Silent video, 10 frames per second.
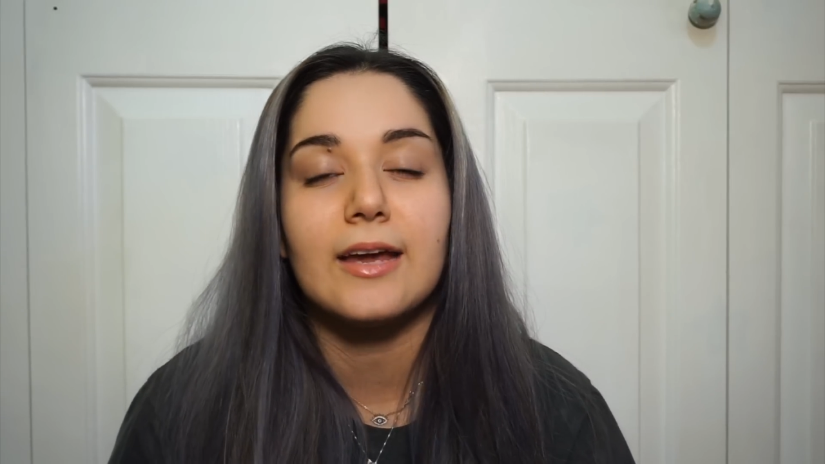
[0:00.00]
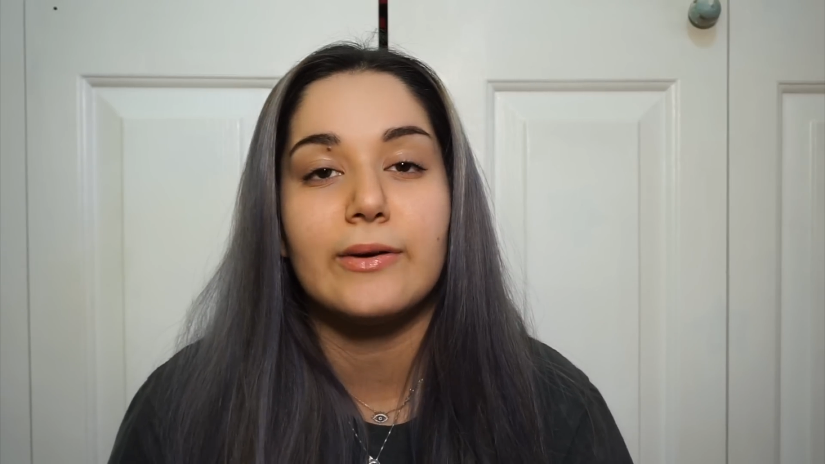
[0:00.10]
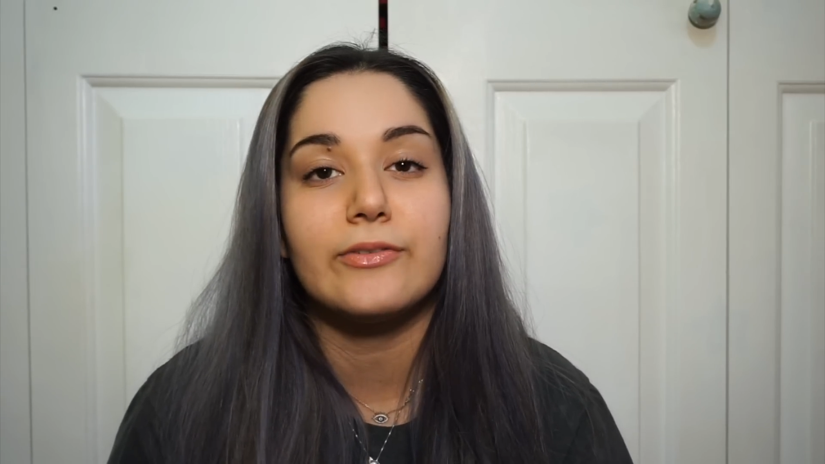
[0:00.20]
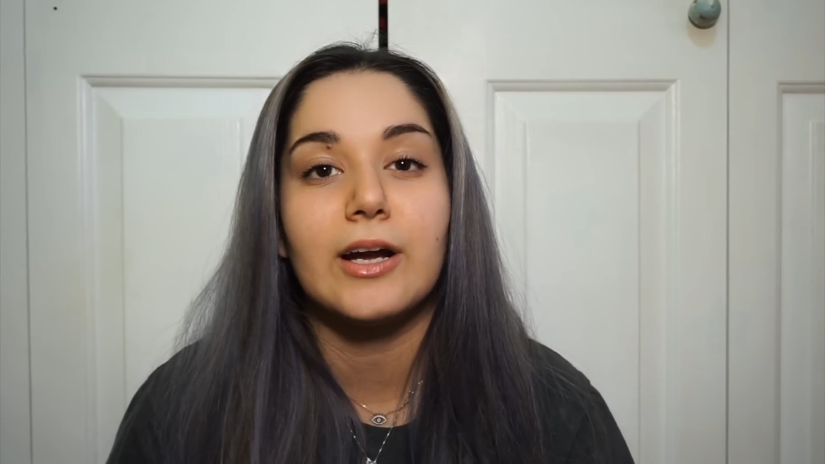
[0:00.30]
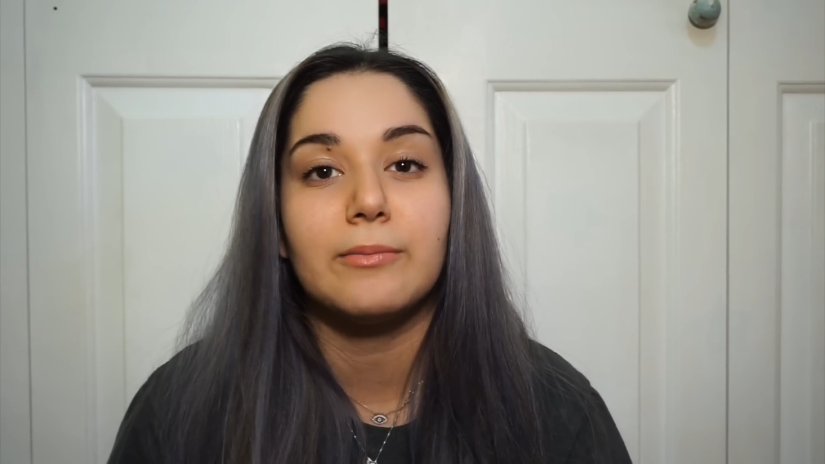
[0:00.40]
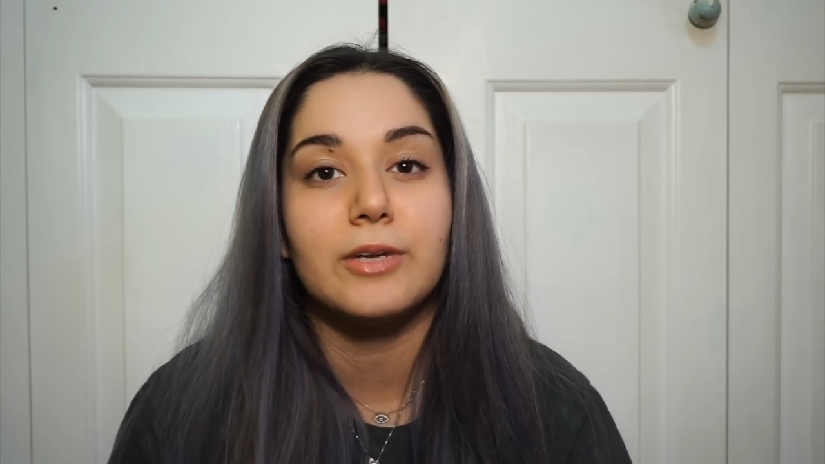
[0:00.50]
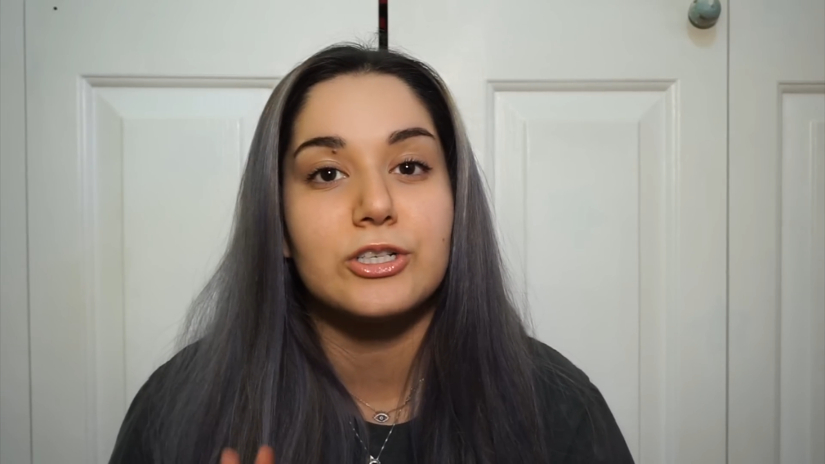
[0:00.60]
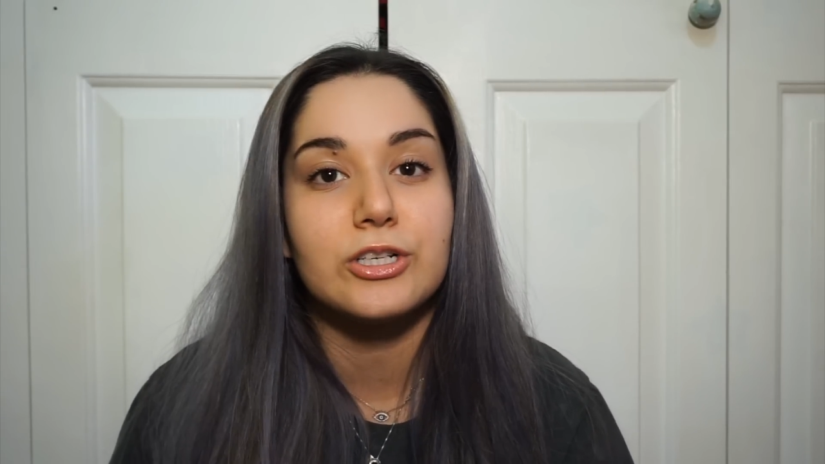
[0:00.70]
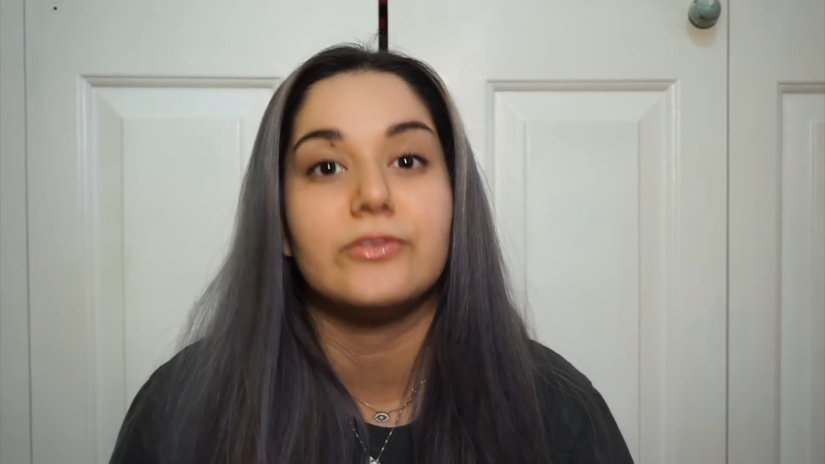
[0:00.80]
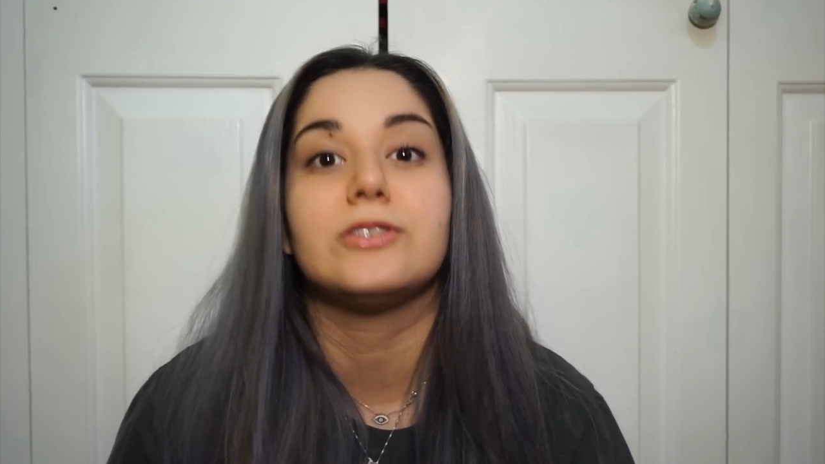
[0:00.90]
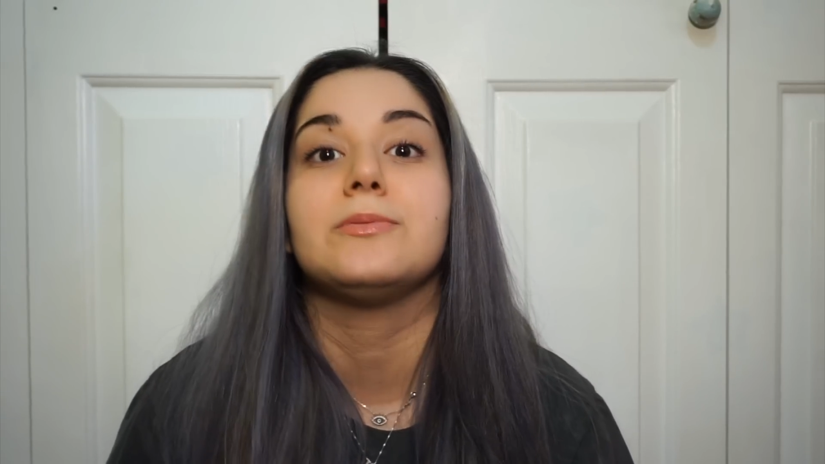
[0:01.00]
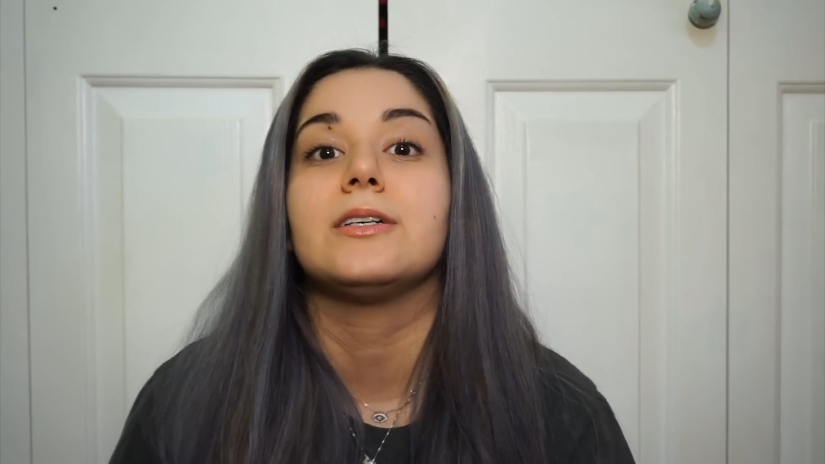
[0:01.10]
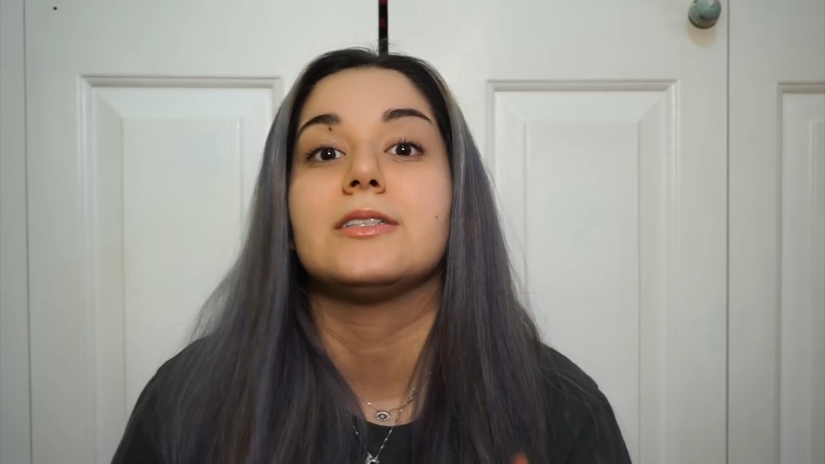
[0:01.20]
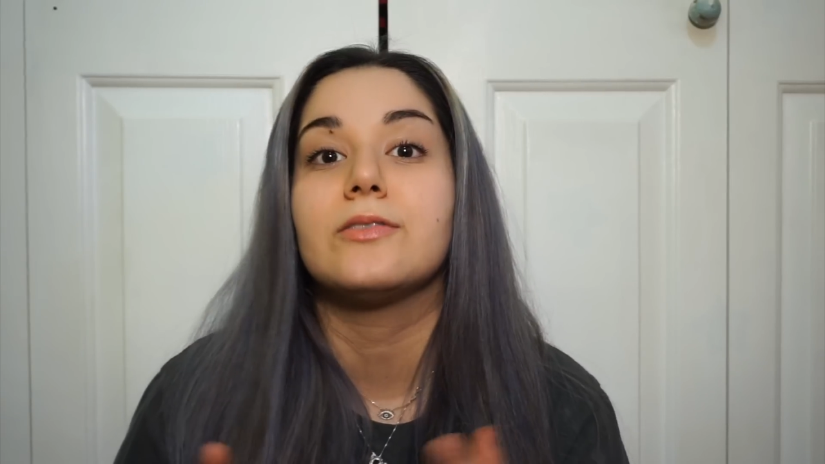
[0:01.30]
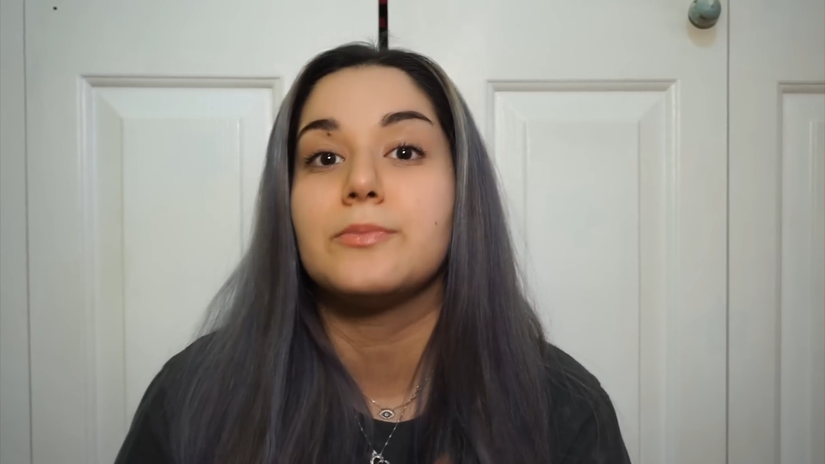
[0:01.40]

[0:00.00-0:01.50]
However, I'm not sure if it's because of the